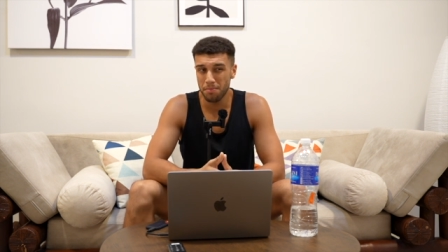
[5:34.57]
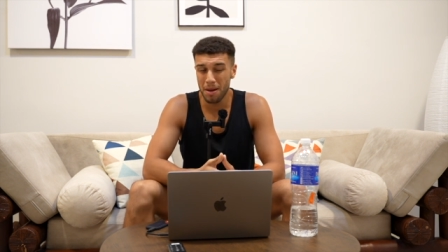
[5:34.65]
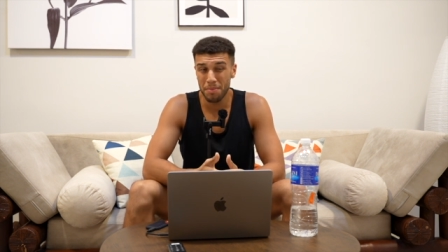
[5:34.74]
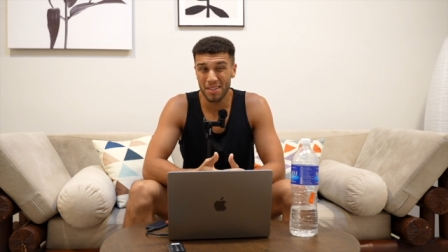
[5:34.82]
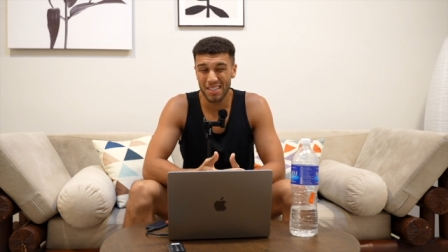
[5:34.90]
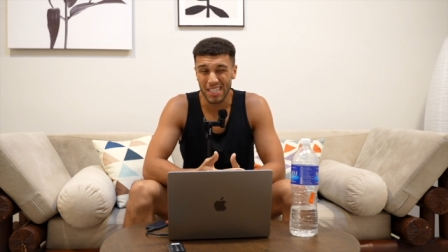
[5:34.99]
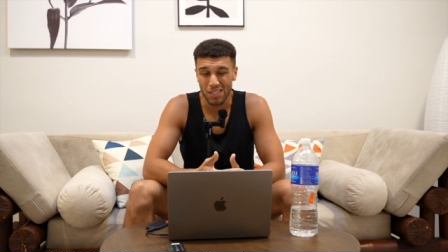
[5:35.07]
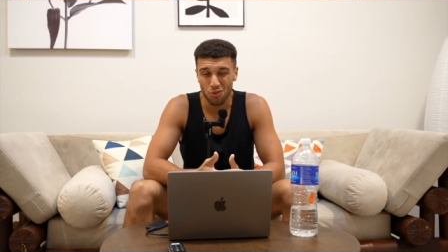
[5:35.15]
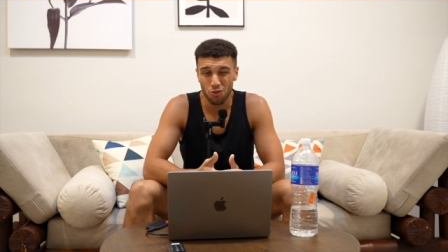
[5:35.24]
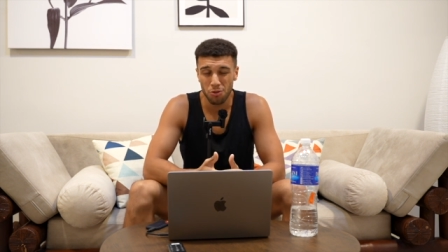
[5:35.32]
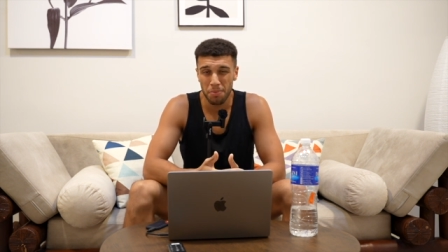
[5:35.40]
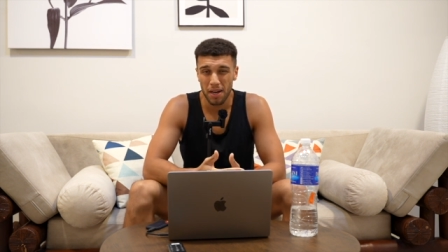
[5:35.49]
maybe six
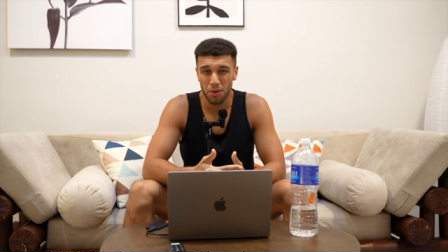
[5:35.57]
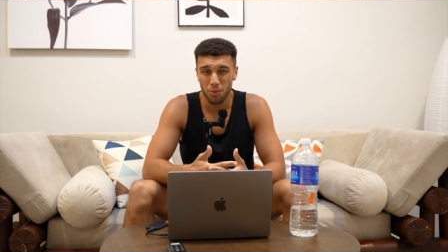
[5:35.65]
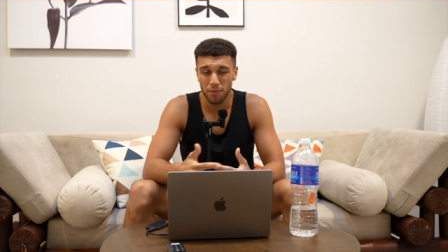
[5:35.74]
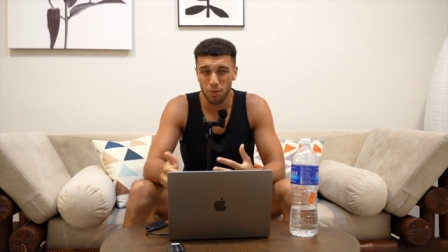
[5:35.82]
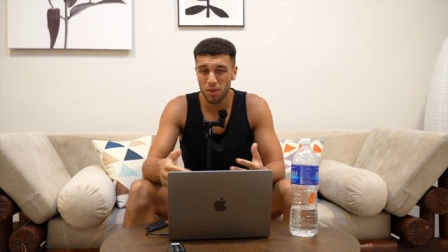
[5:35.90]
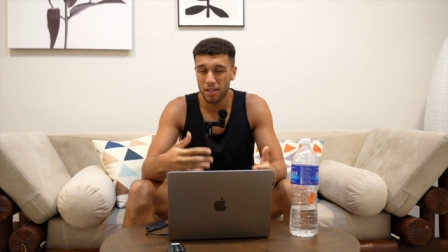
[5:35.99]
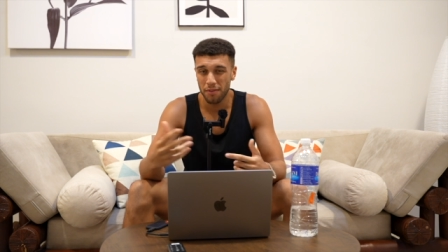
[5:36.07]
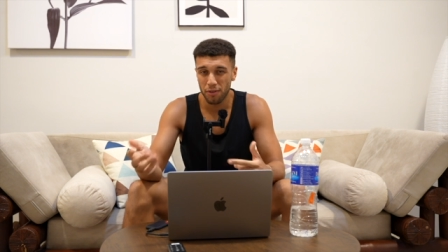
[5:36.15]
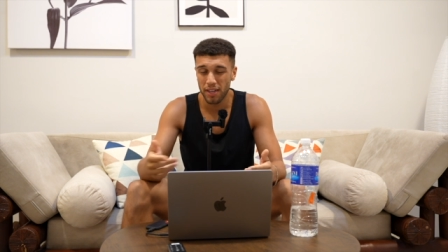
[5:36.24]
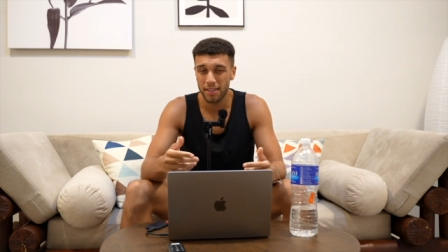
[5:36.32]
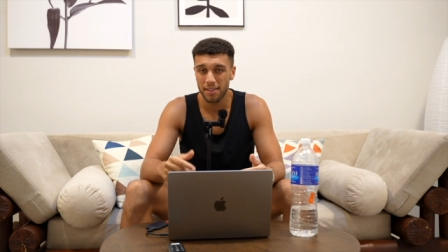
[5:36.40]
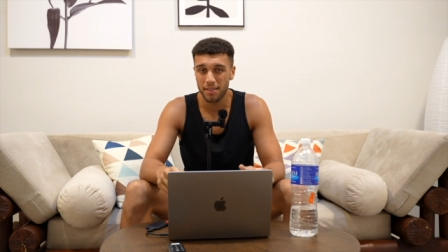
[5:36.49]
hundred pound with all the
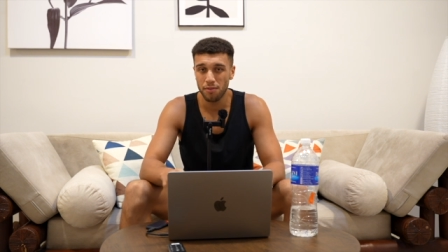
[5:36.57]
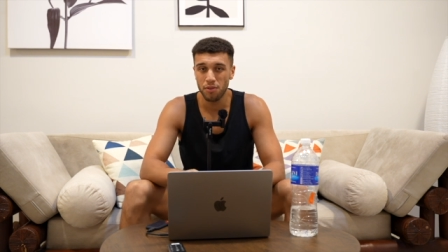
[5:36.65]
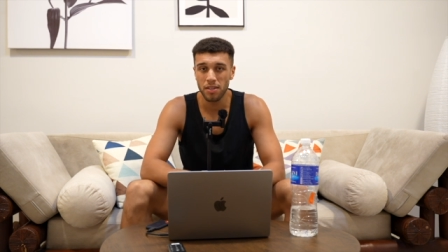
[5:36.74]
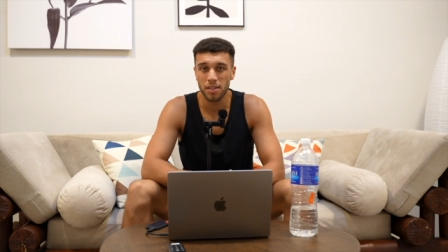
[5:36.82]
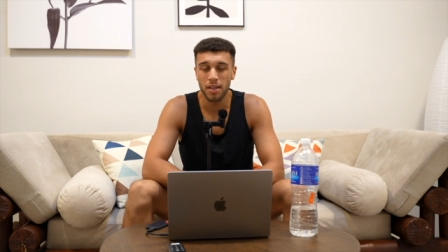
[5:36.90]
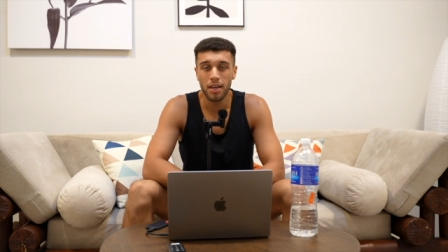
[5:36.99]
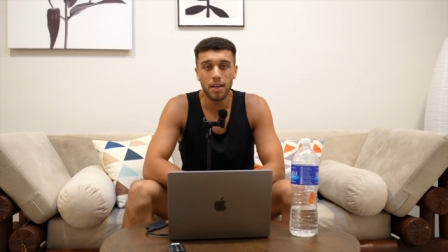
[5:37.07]
different accessories.